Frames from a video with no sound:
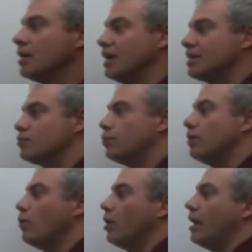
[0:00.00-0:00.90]
is we
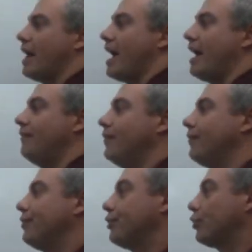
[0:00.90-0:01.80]
want f
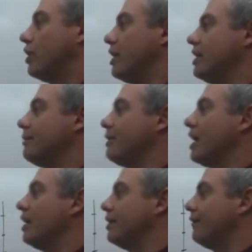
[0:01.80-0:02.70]
of 3 to be
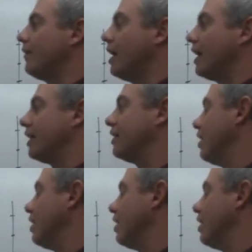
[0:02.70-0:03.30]
undefined.